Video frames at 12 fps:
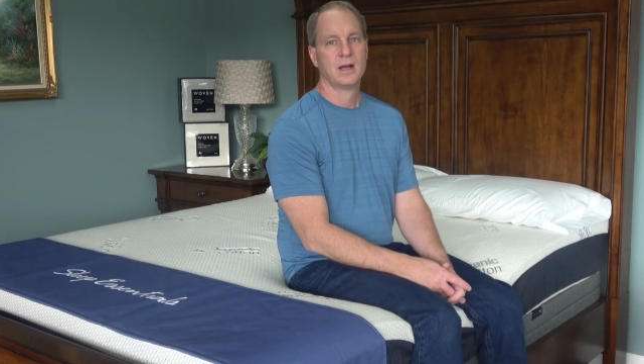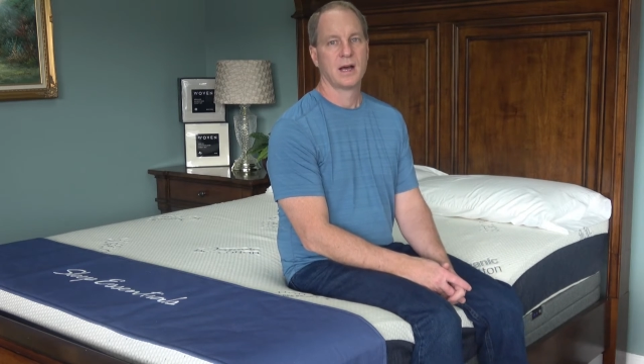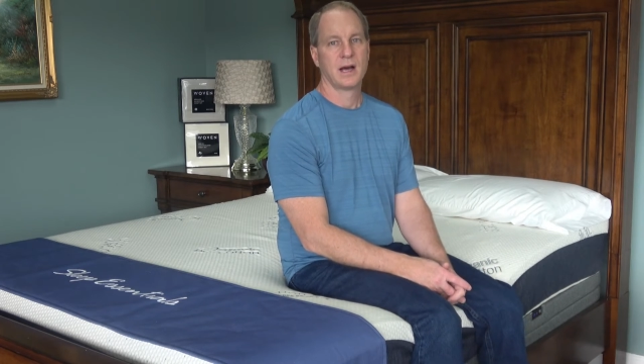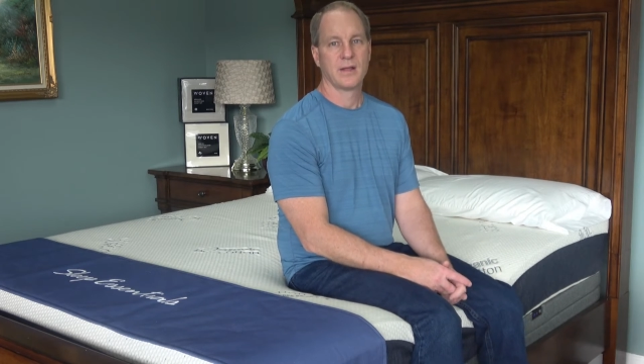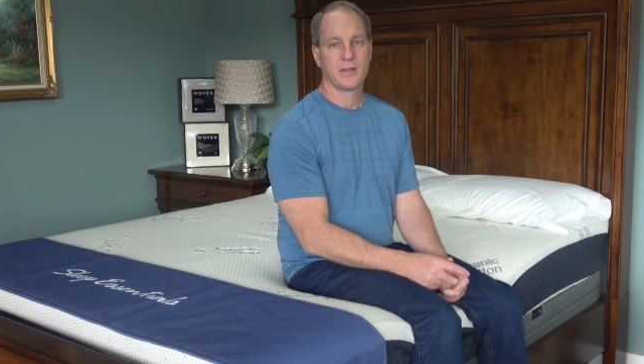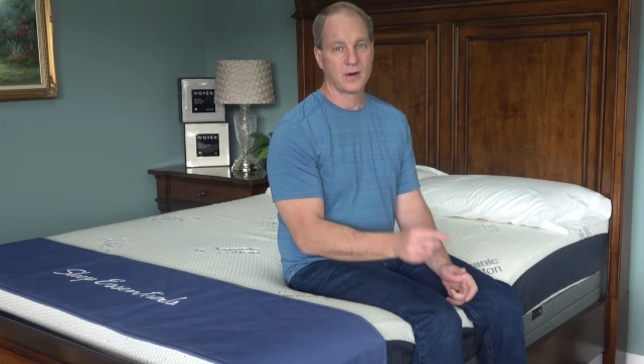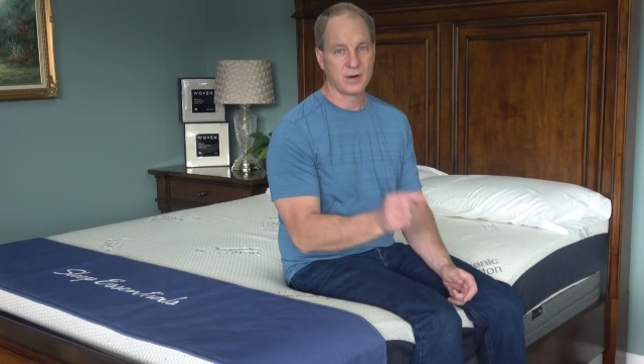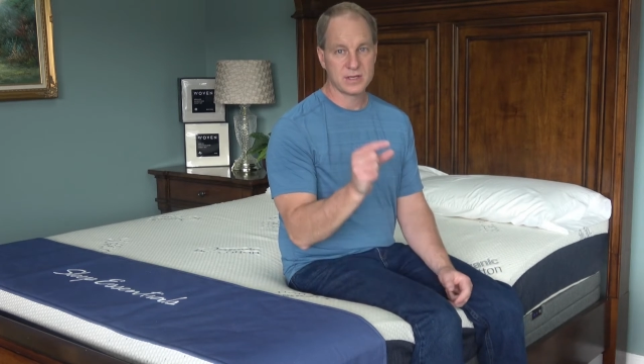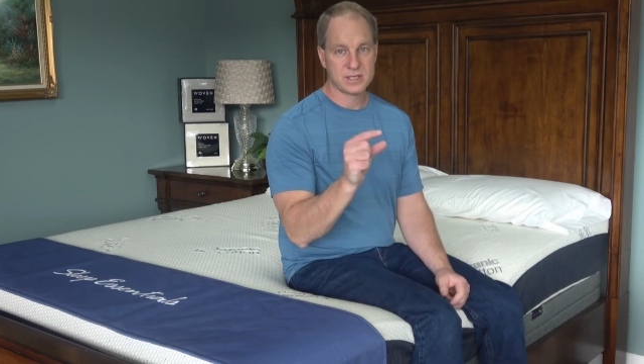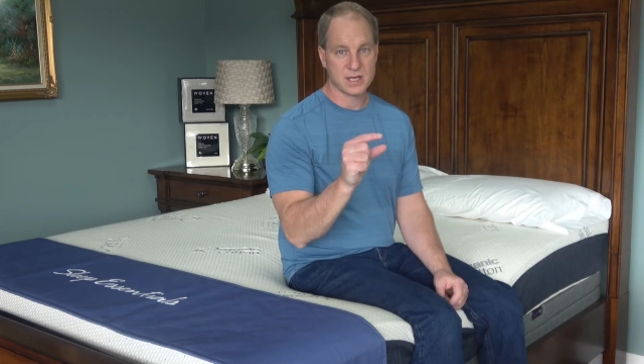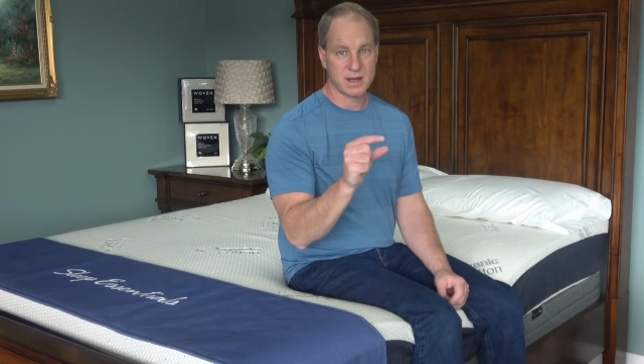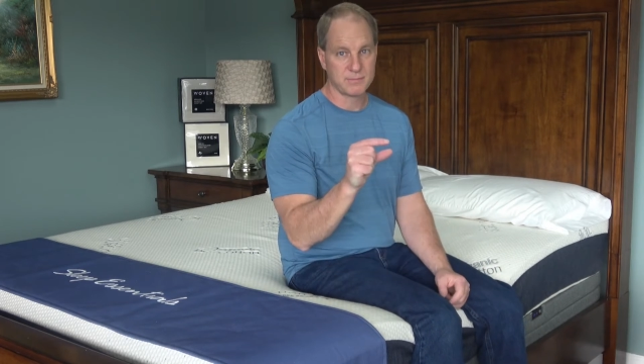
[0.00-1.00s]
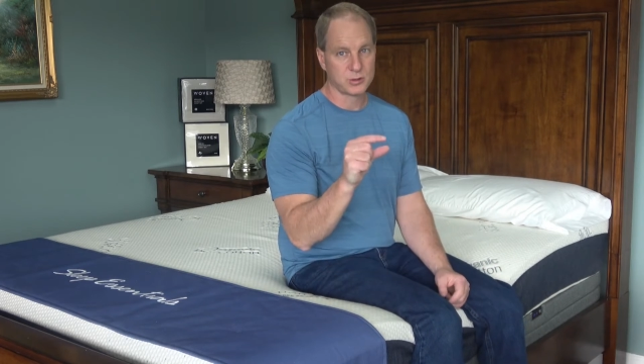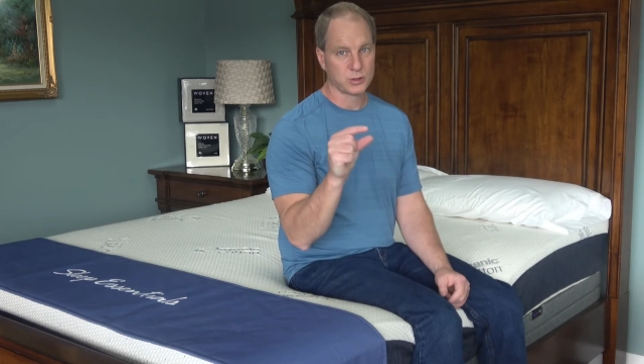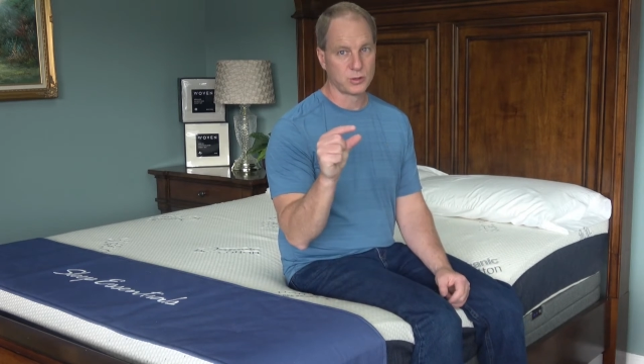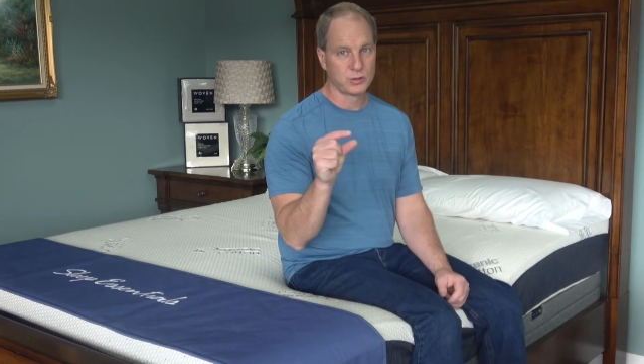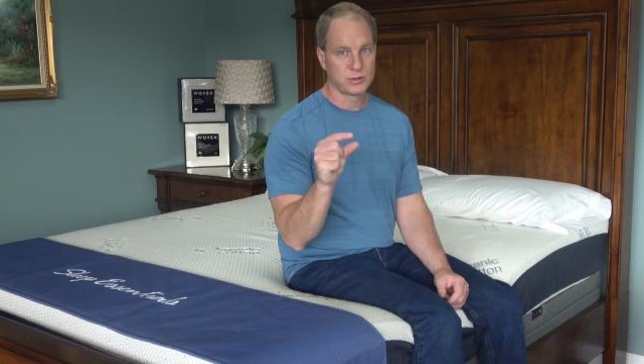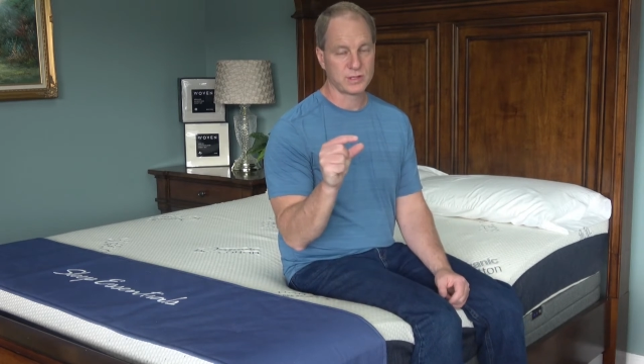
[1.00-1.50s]
There is some
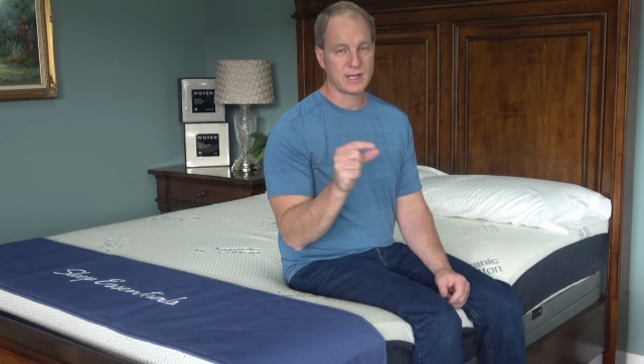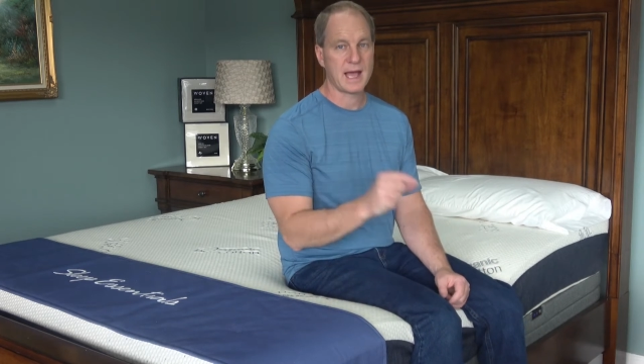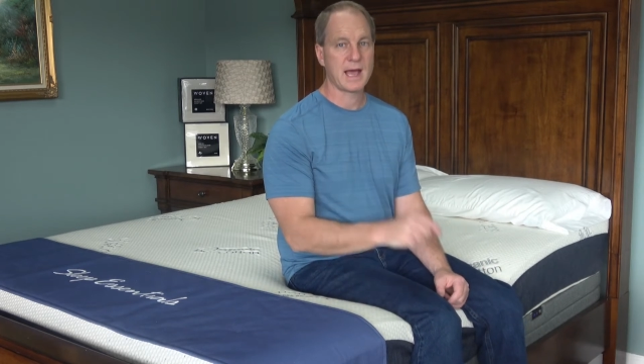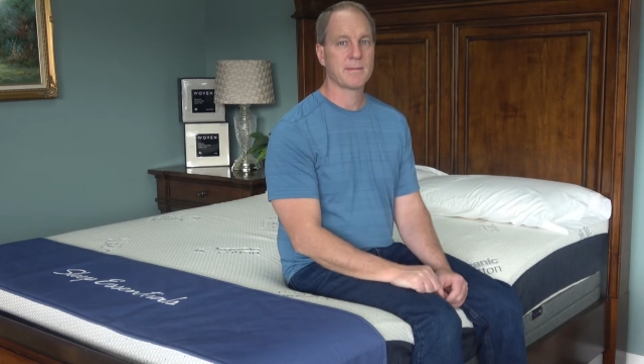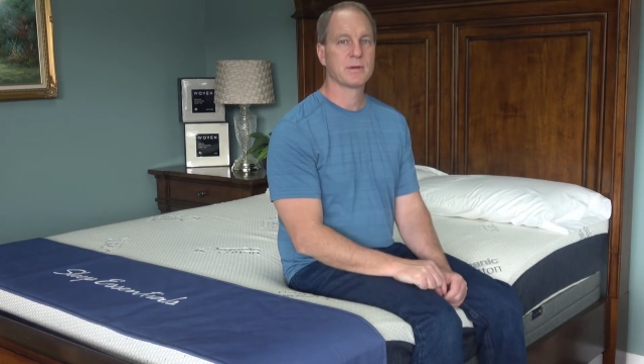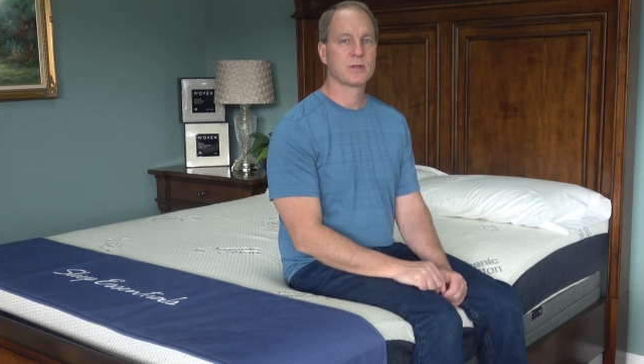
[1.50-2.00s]
truth to that,